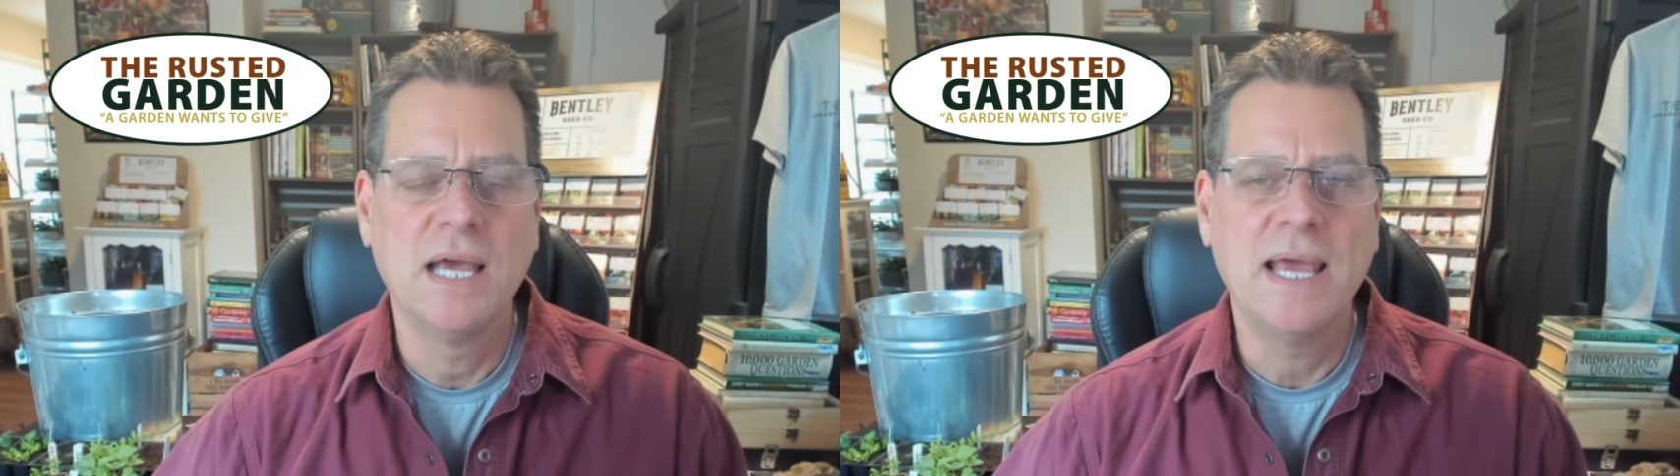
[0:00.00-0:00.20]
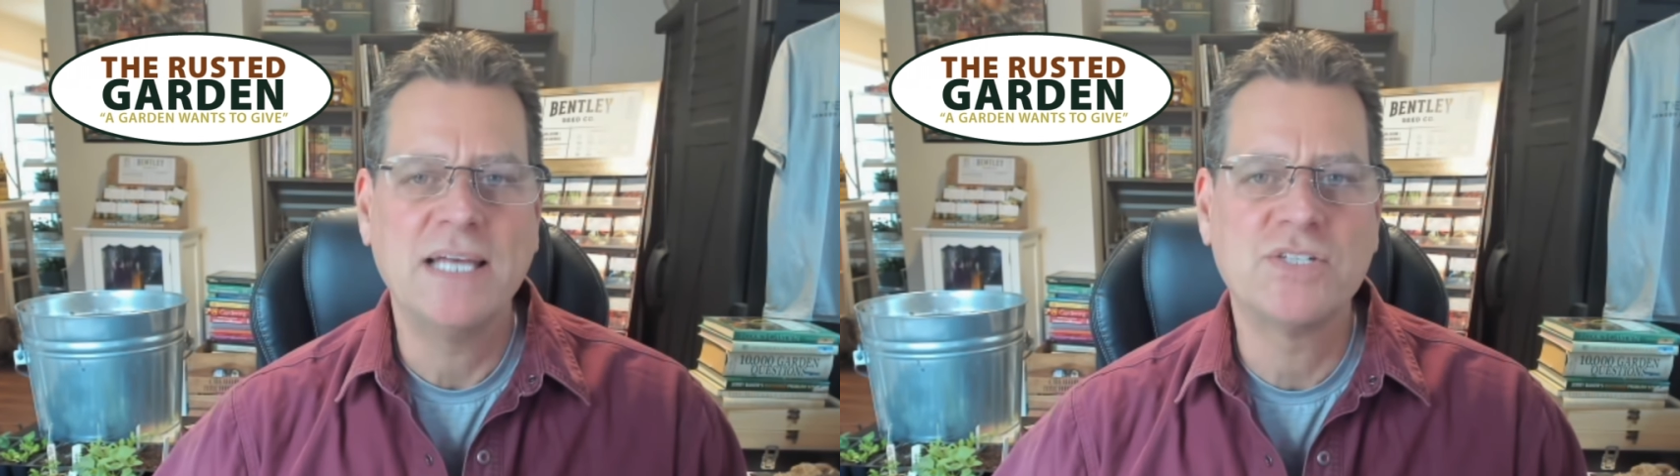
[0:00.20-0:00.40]

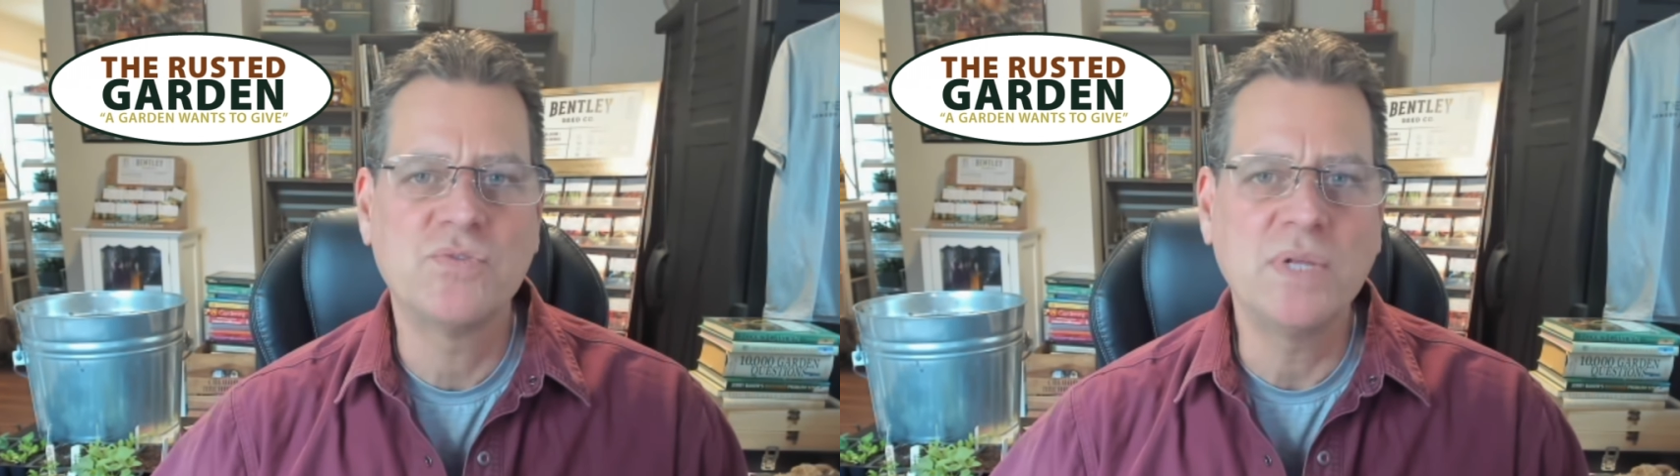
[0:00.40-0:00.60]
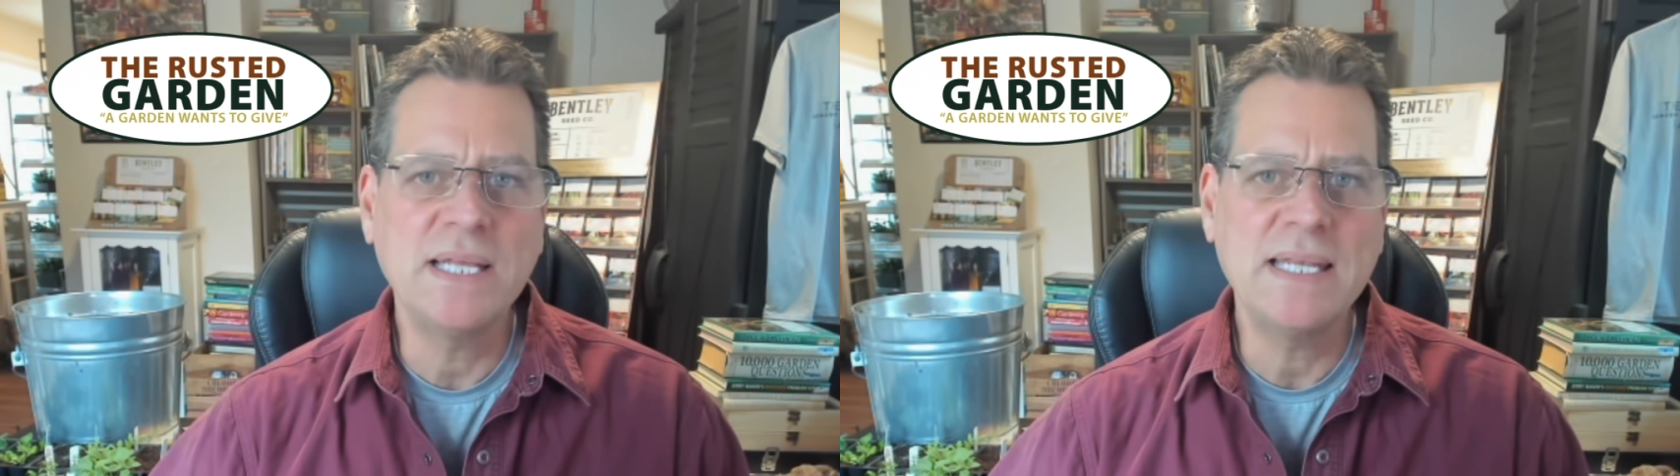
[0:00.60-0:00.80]
It's
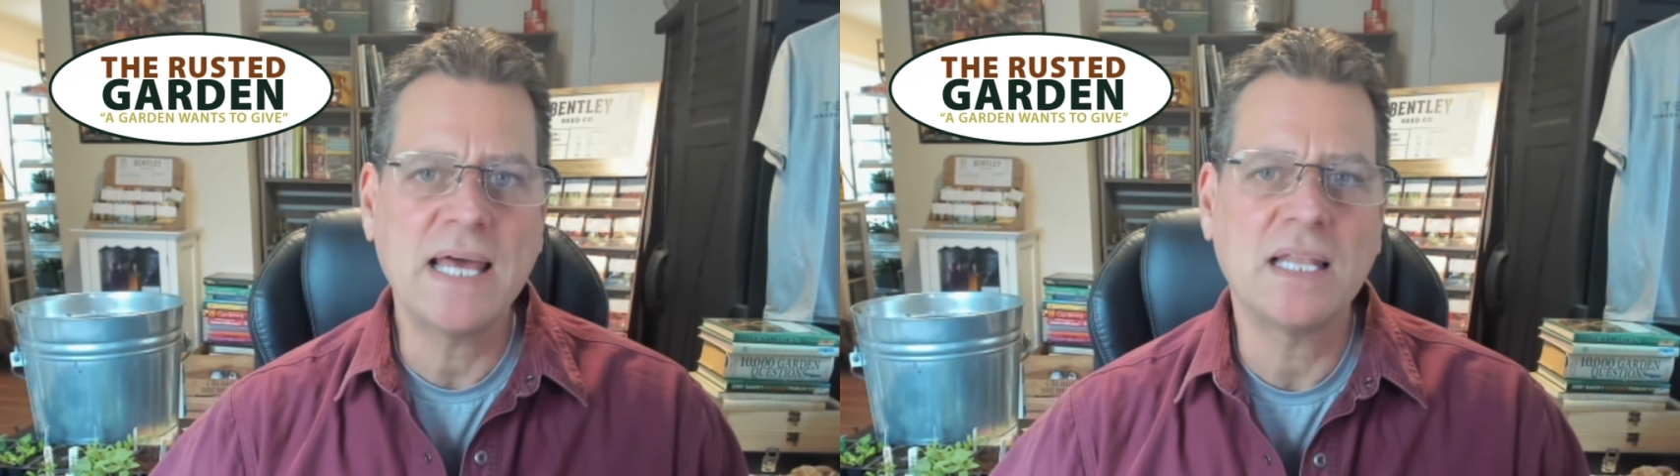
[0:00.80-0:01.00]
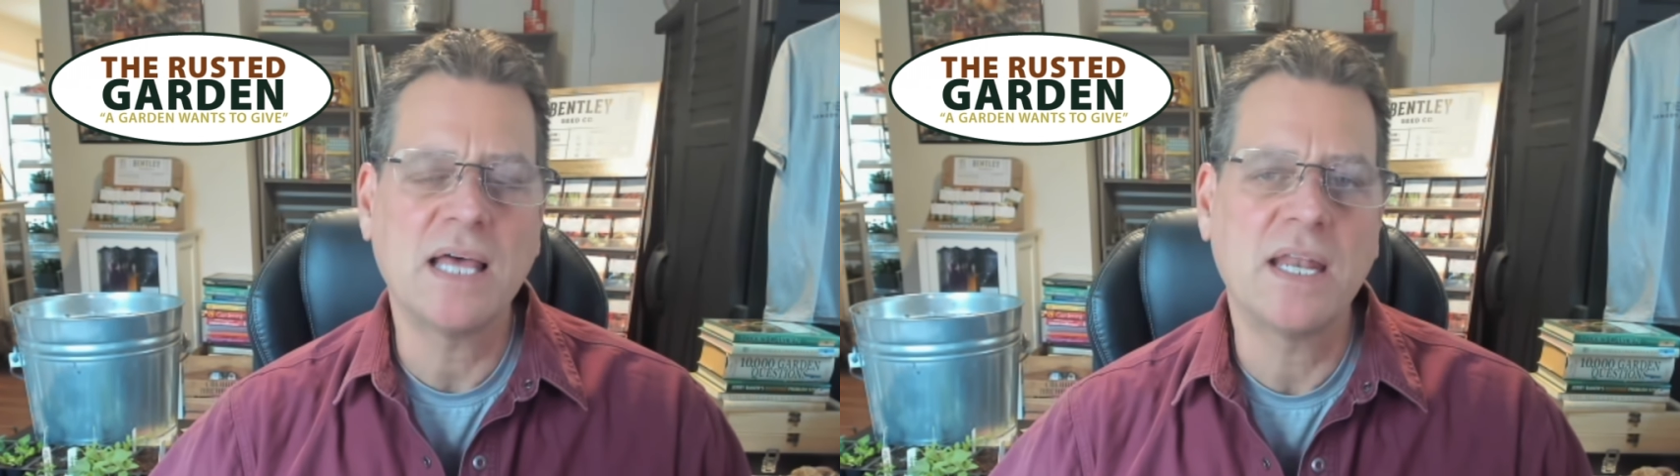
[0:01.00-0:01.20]
really not
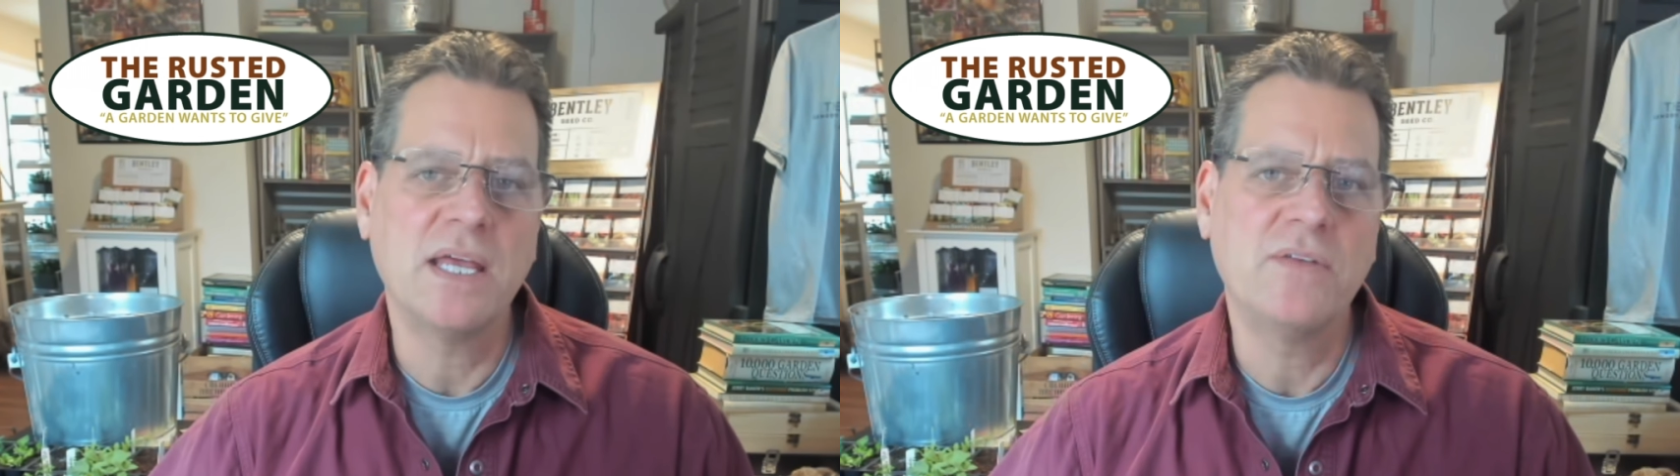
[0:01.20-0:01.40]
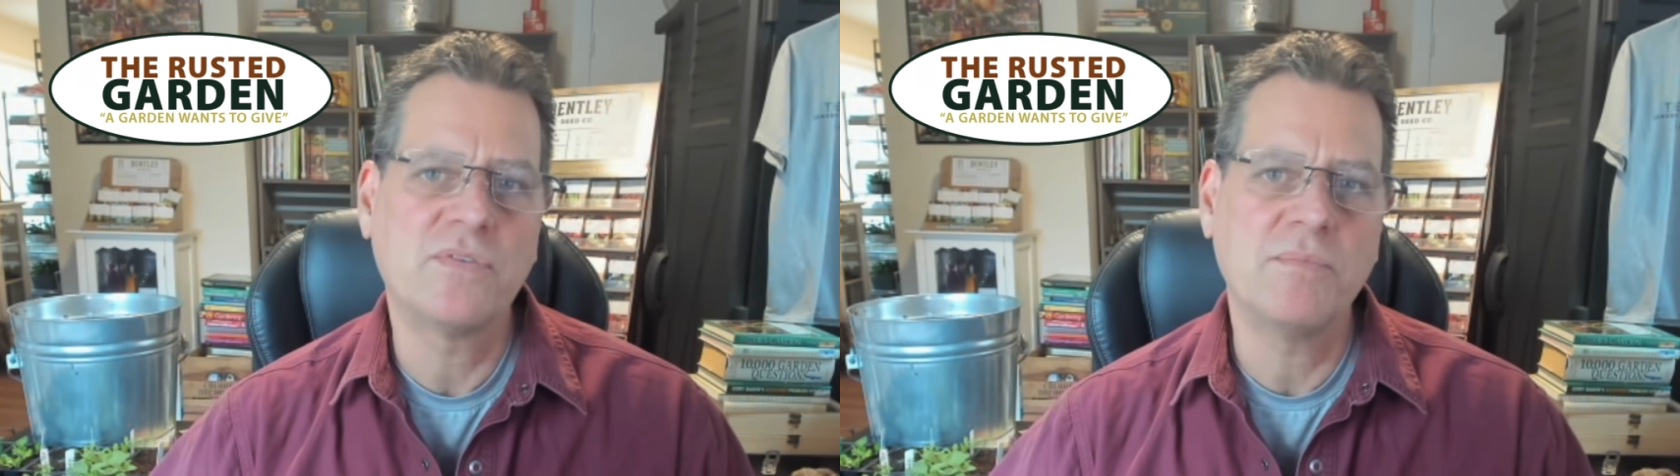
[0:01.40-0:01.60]
a lot of
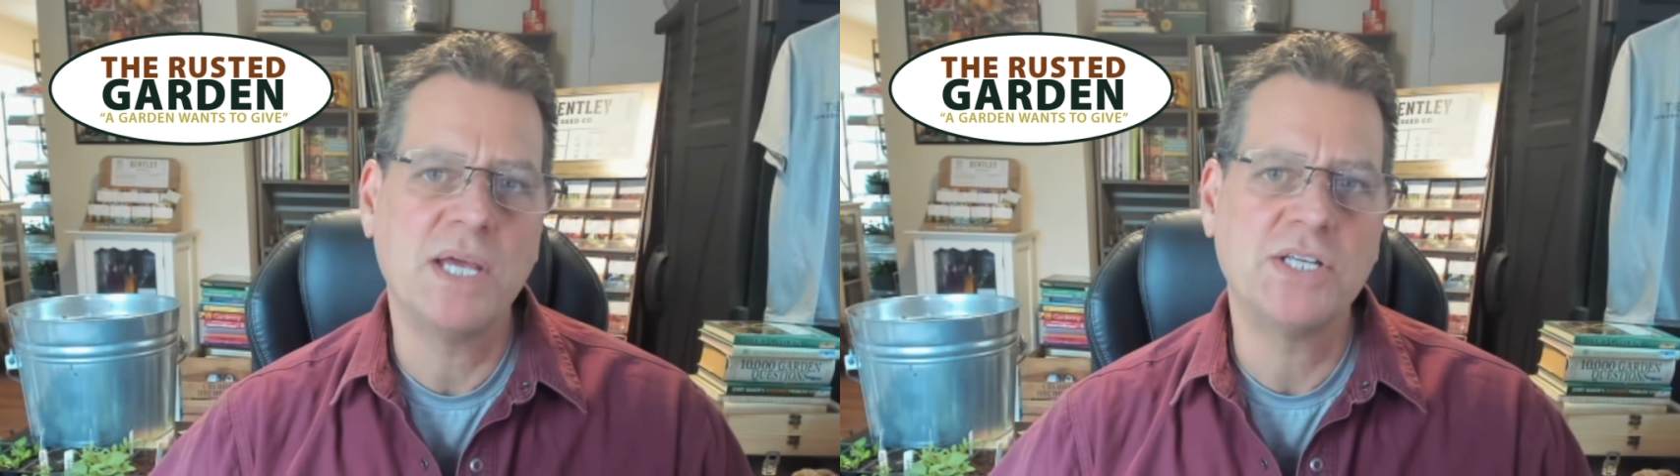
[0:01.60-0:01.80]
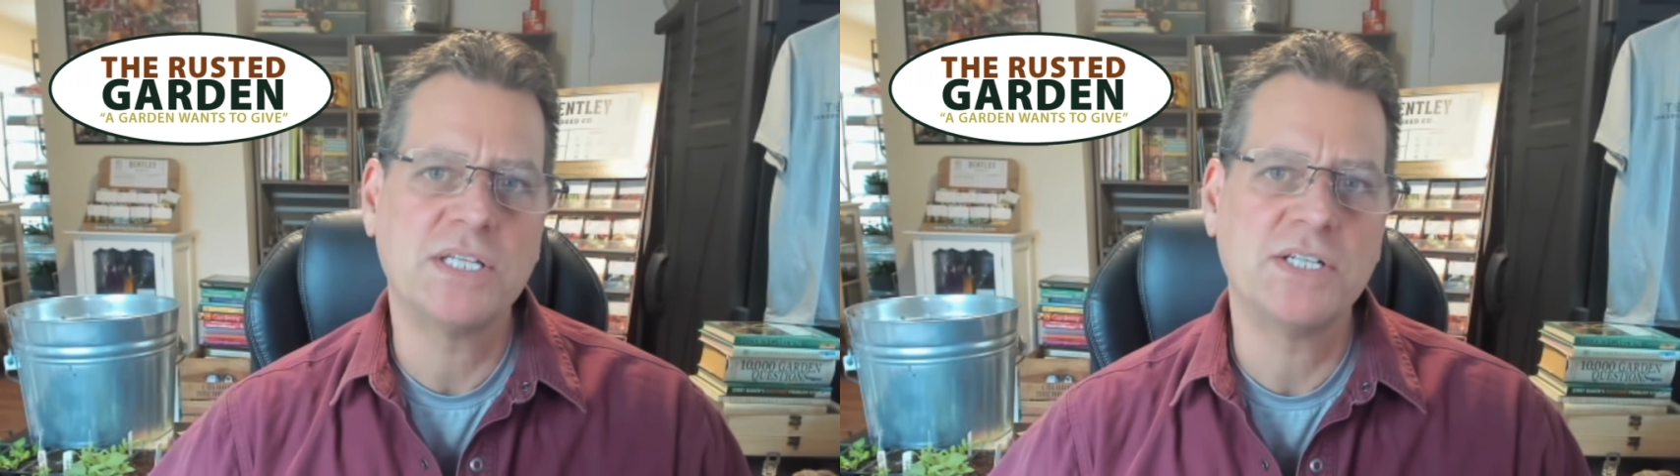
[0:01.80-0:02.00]
information